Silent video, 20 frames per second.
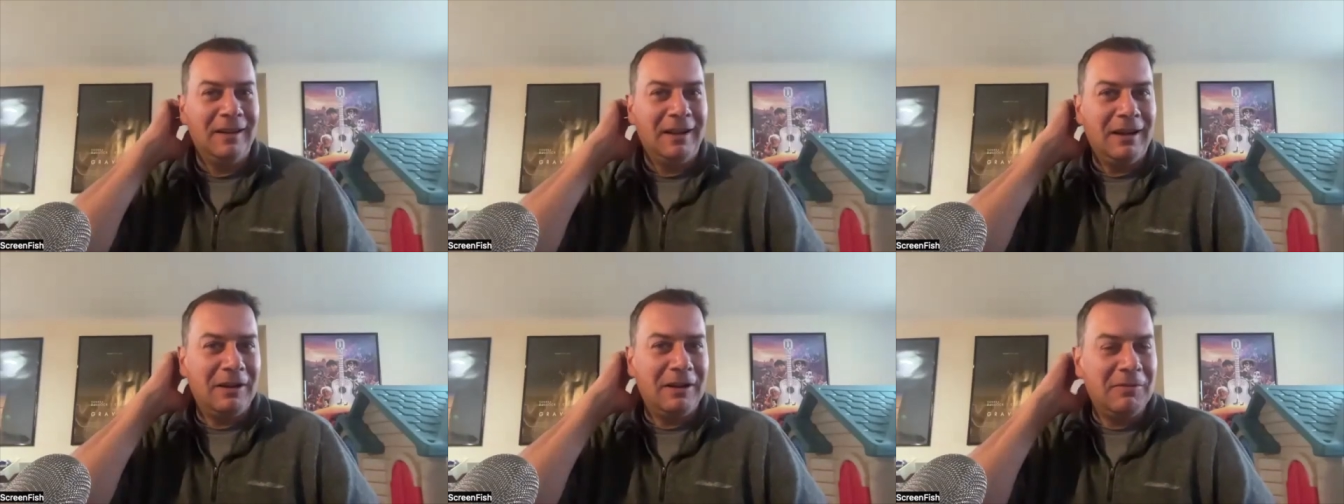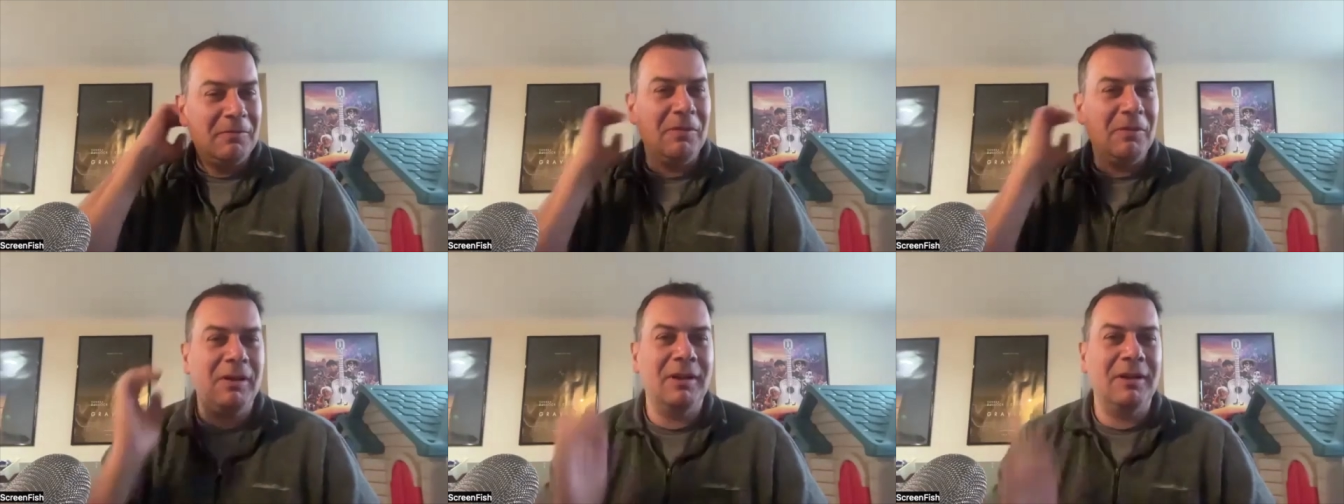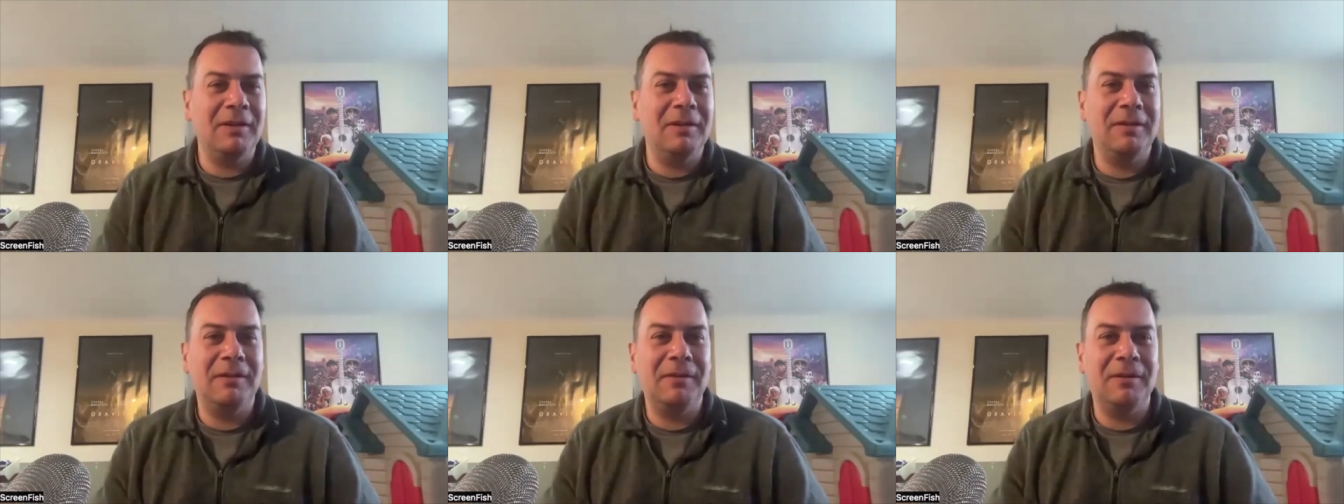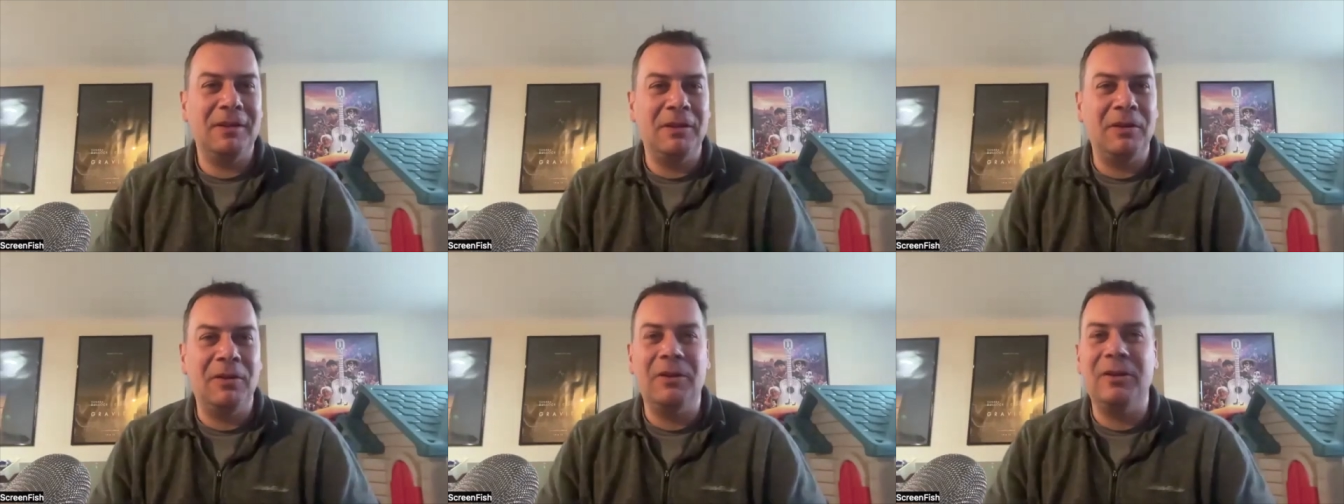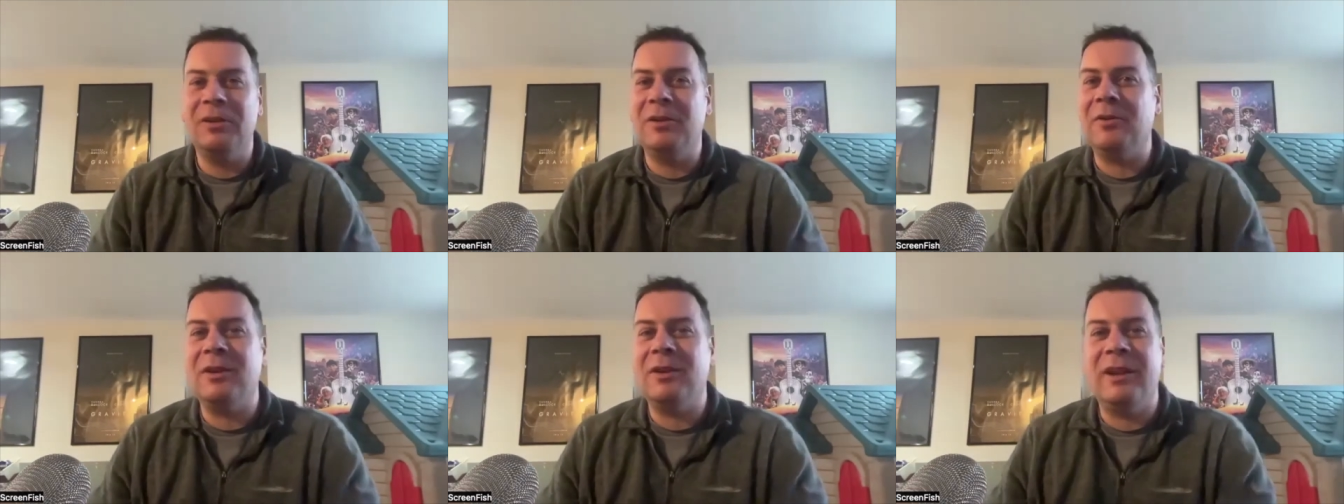Uh, yeah. Uh, your
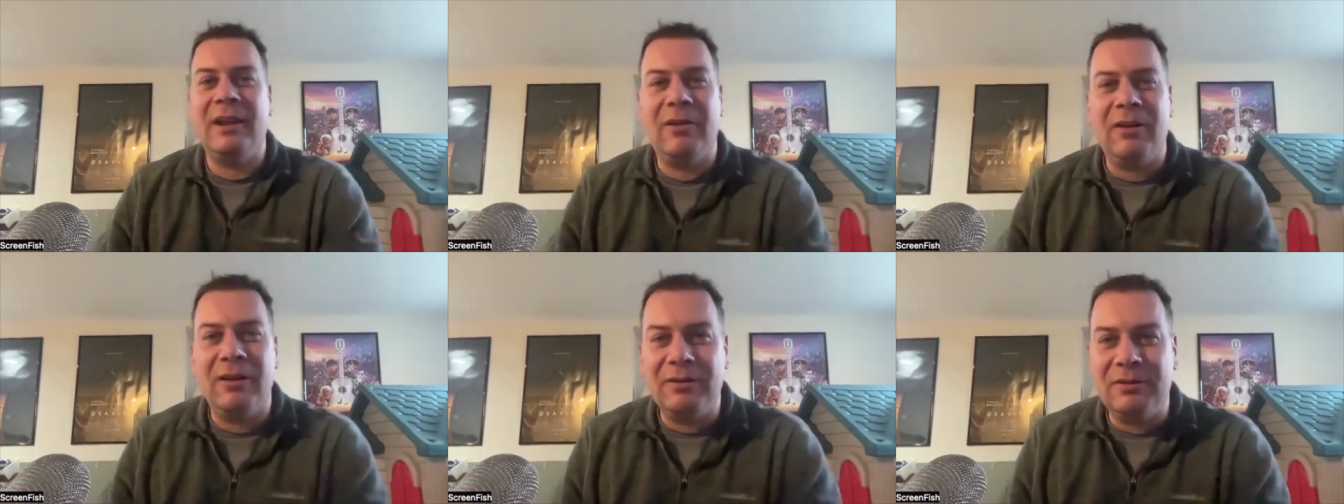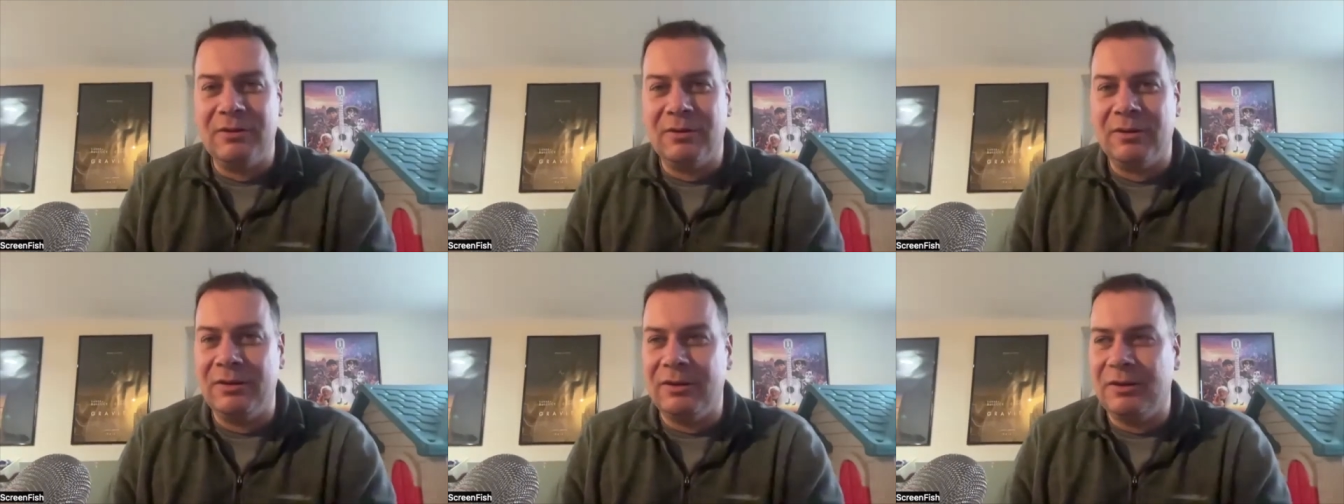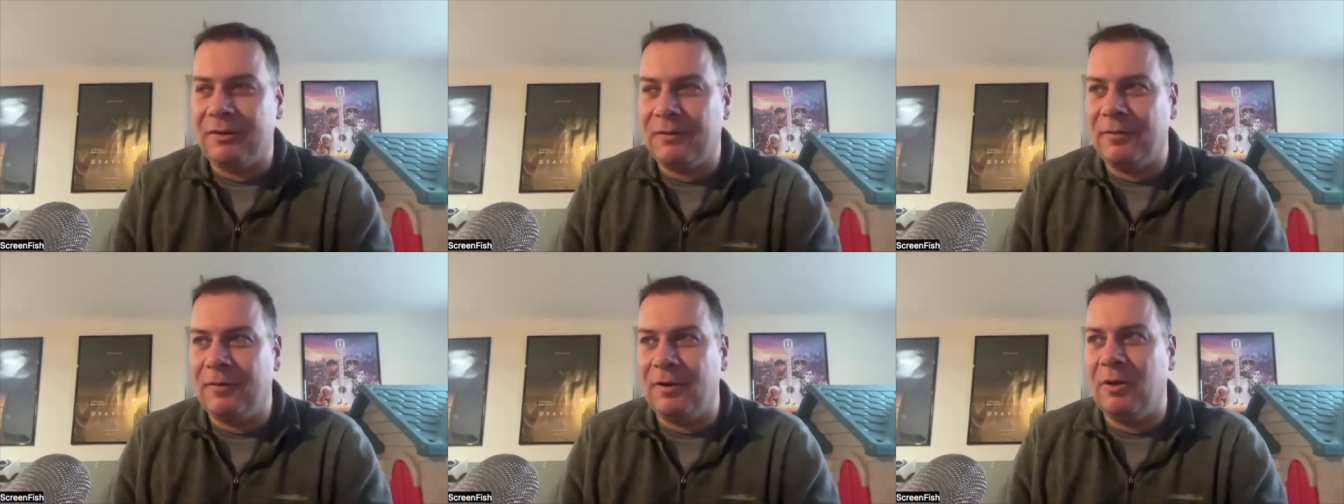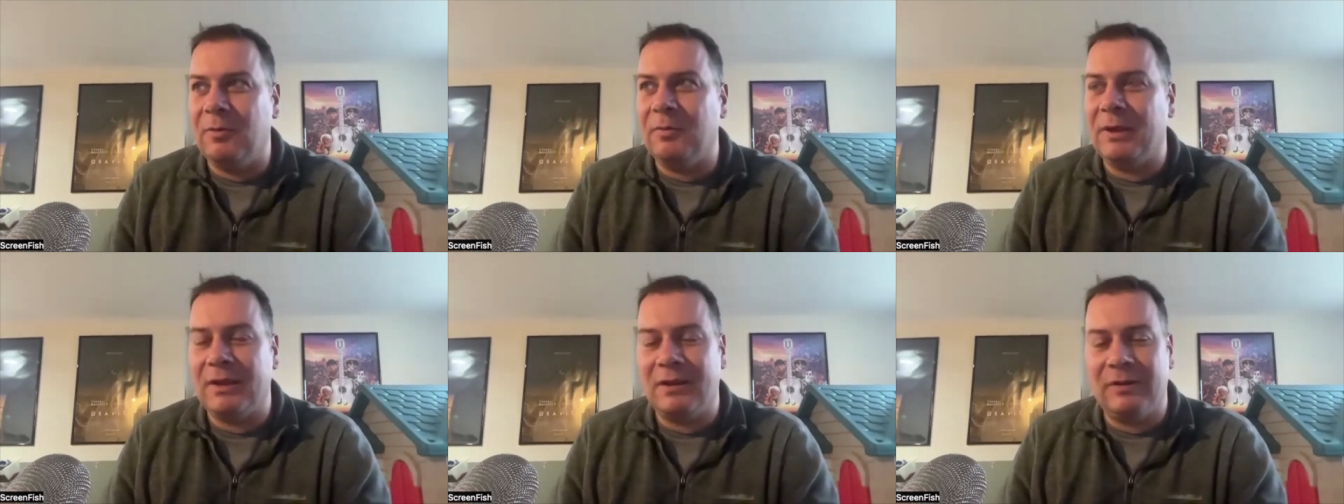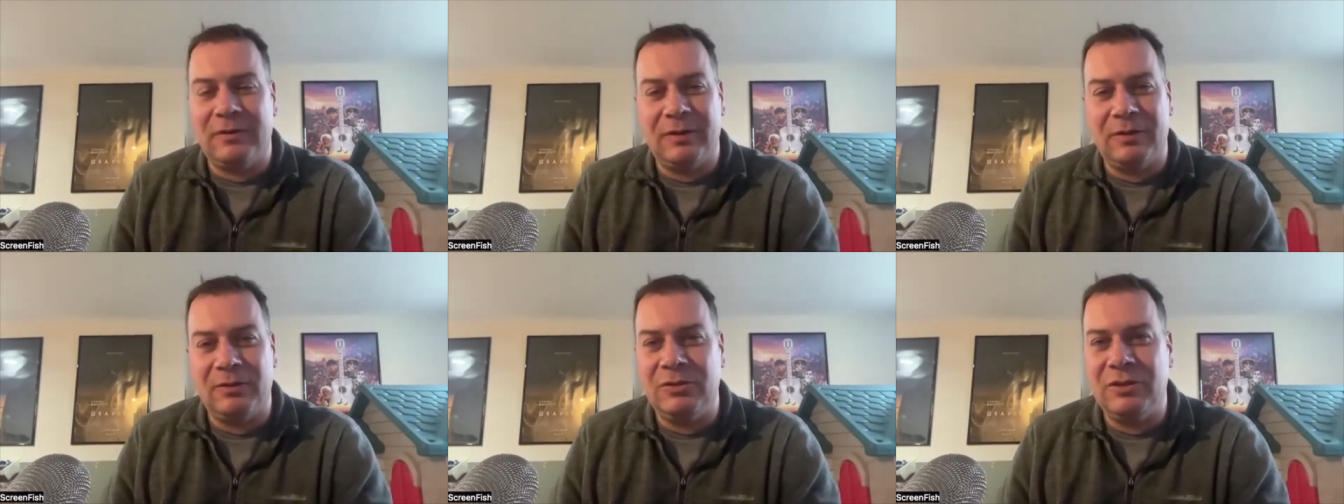your character in this film, like
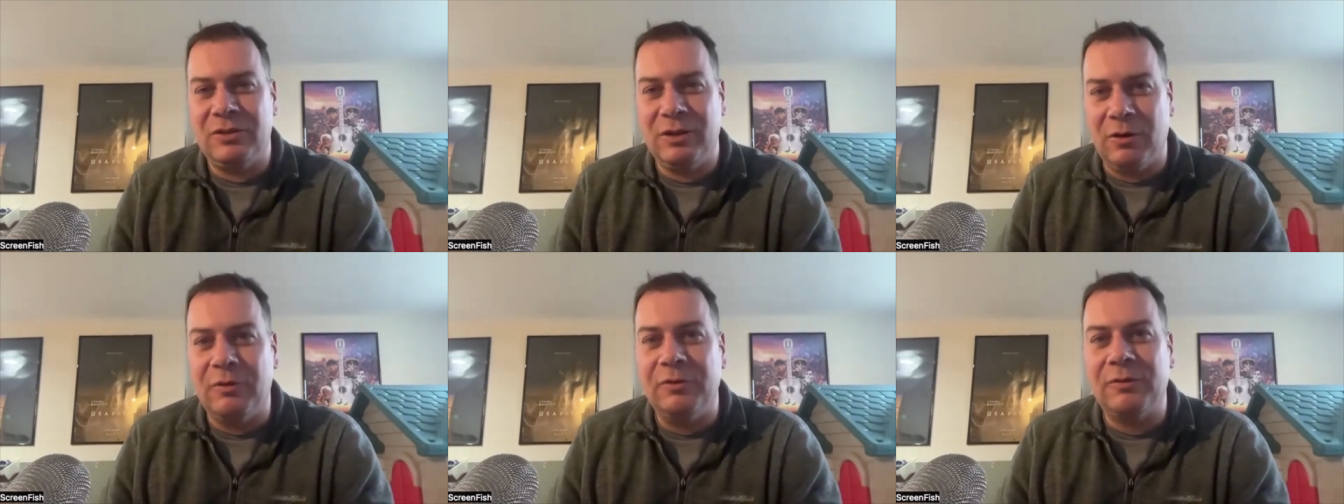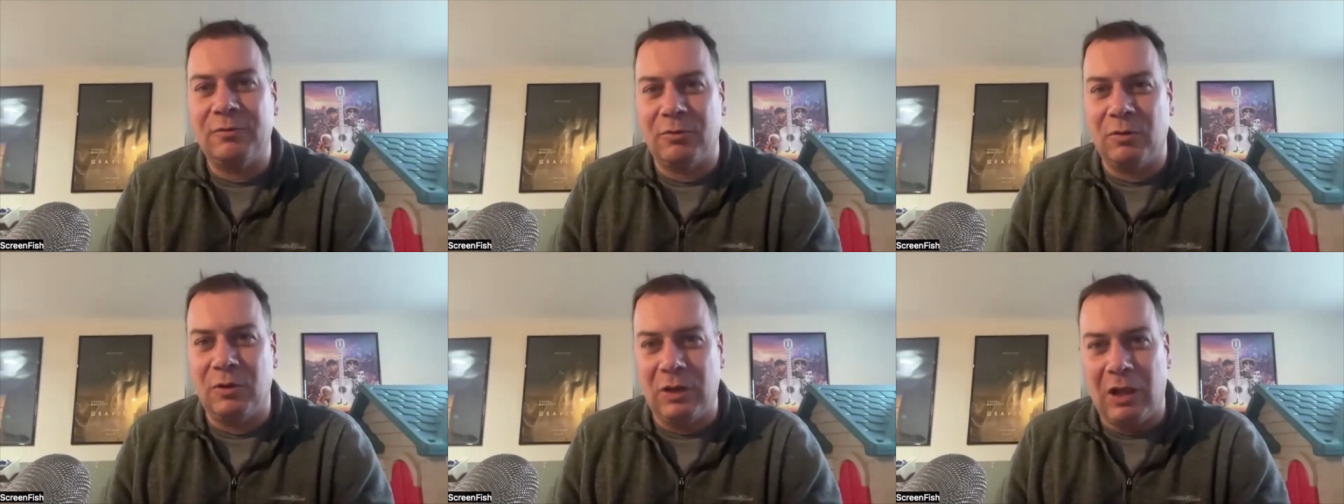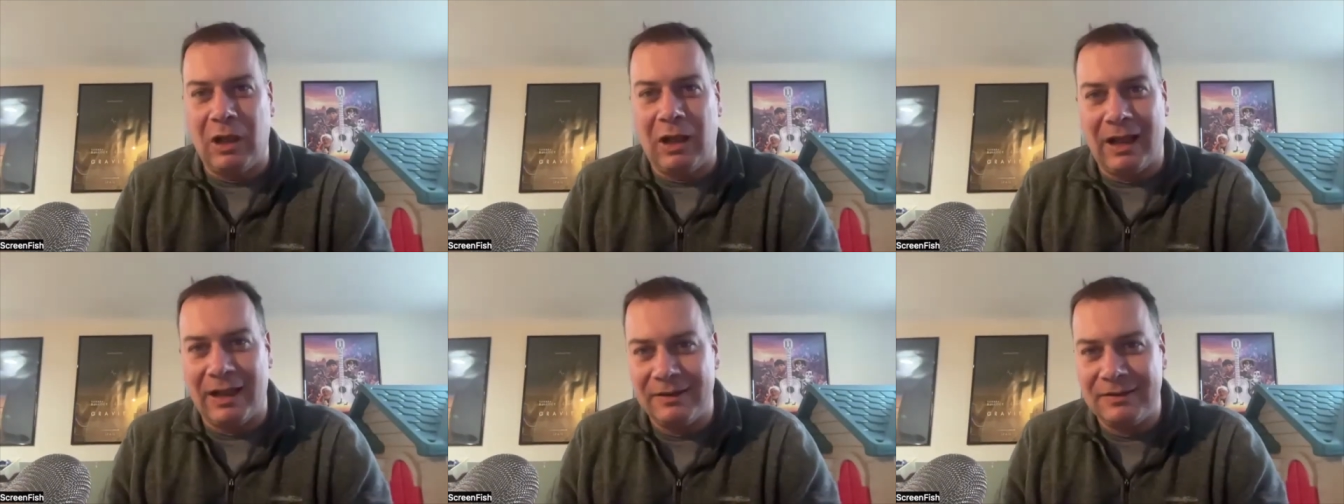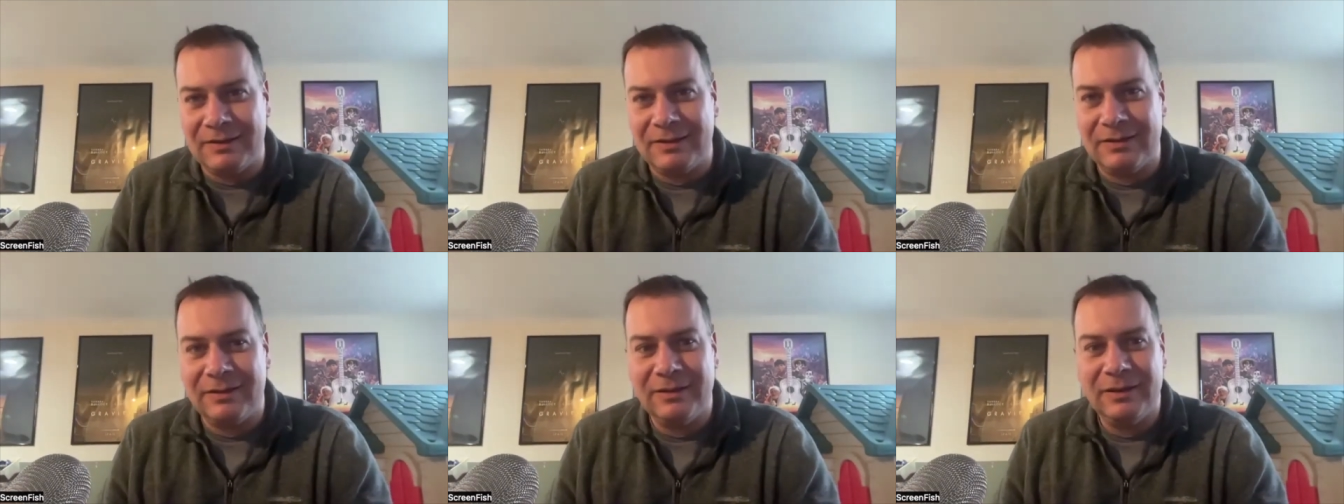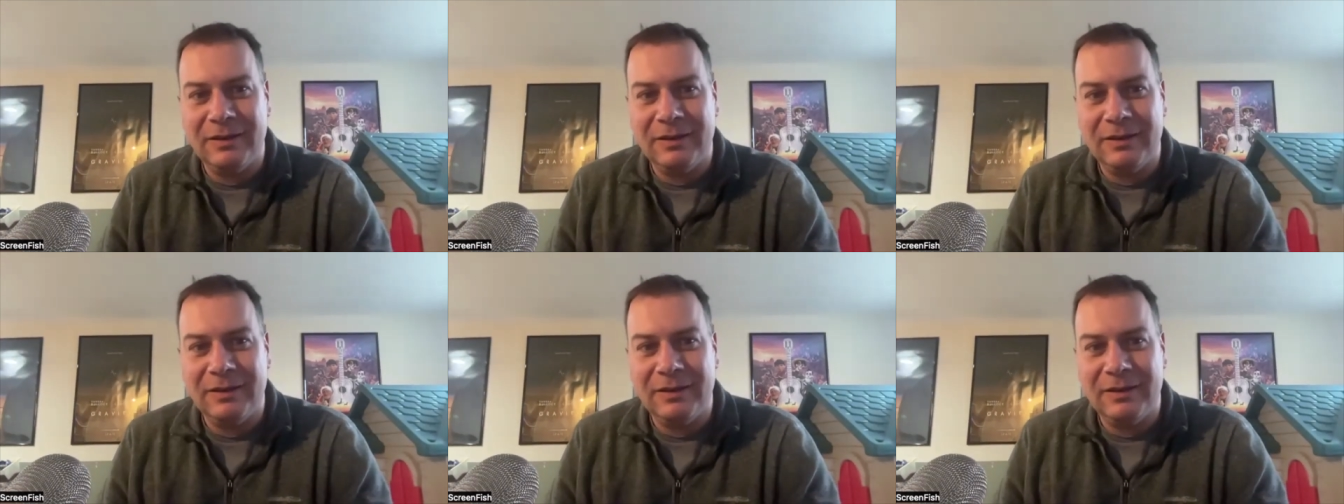I said, she goes through a lot.